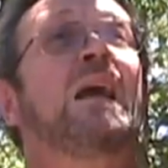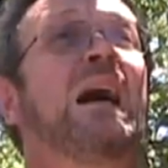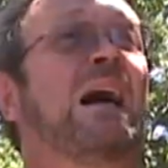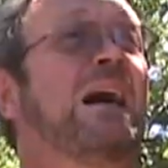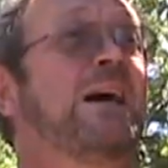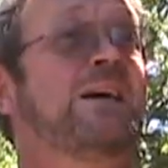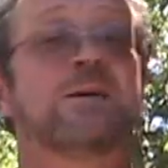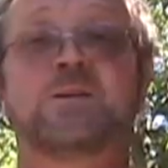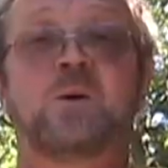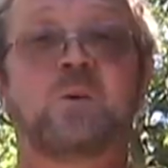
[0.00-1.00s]
I
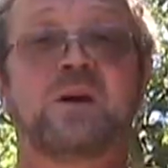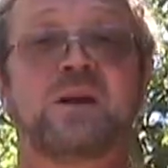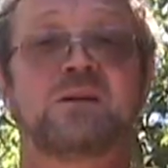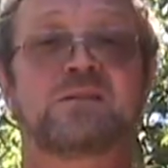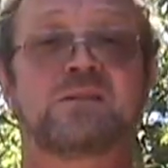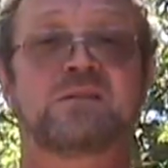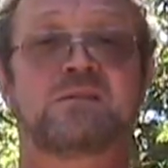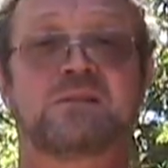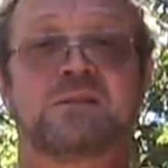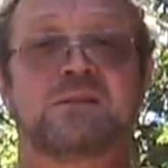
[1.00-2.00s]
don't know what else
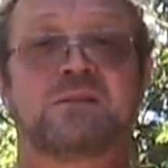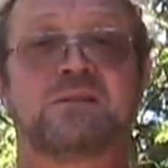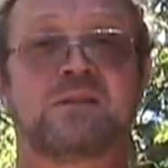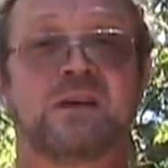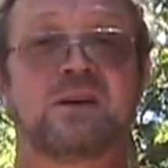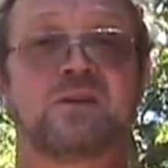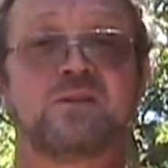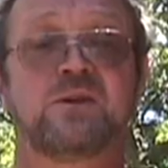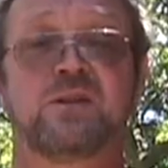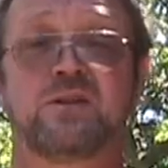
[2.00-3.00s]
to tell
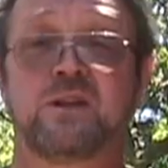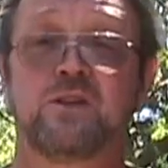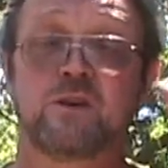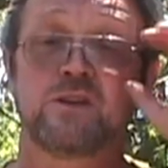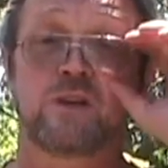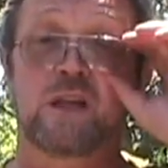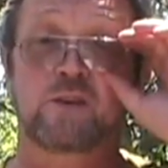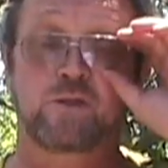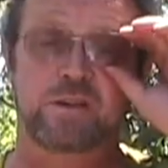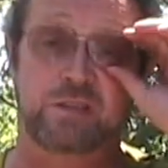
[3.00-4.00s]
you other than there is
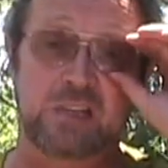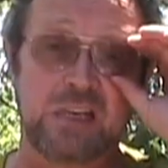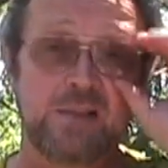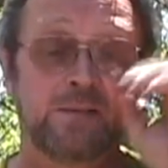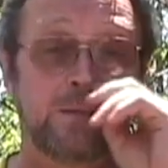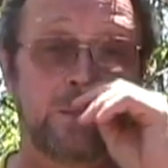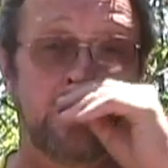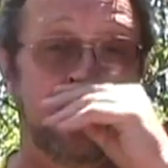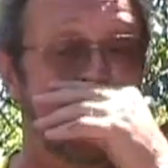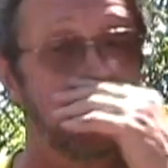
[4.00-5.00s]
electricity.
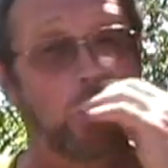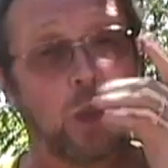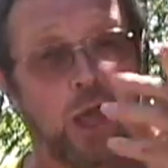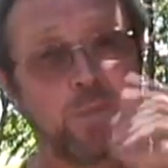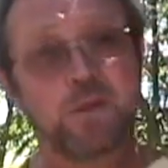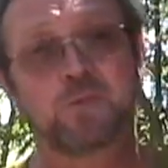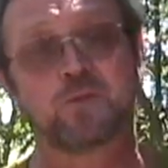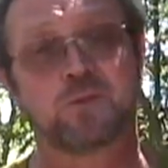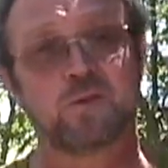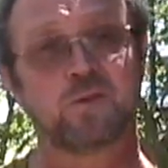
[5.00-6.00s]
And what a lot of people
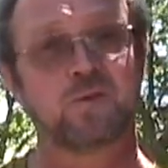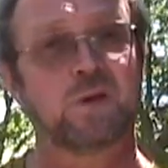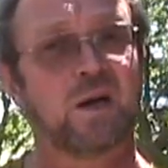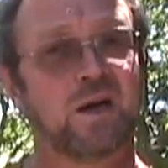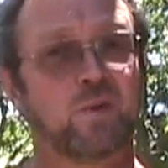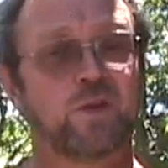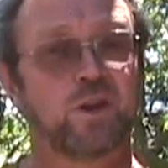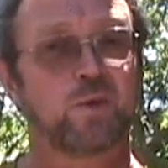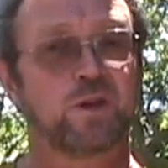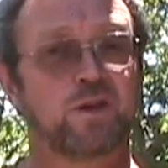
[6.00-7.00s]
do uh, when
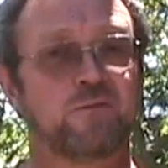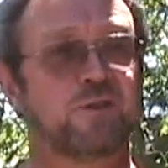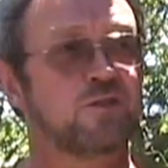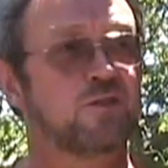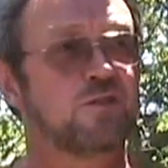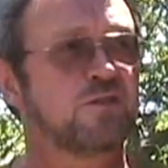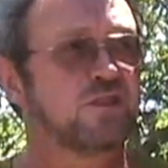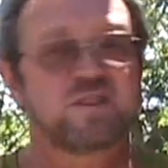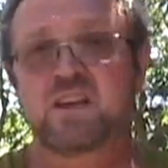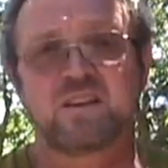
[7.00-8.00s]
they're return visitors
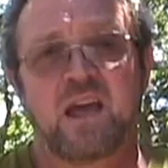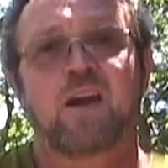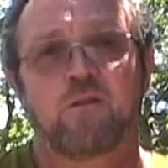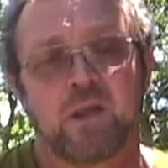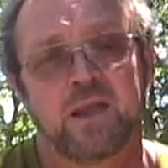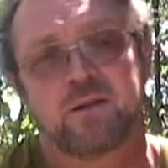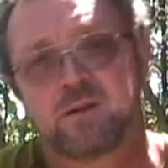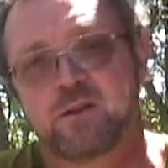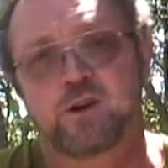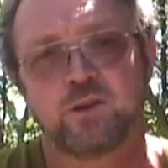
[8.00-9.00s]
is they decorate
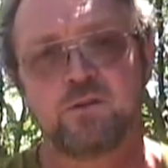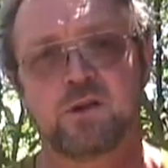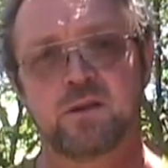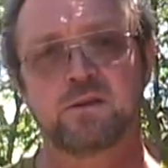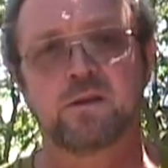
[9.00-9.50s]
their unit.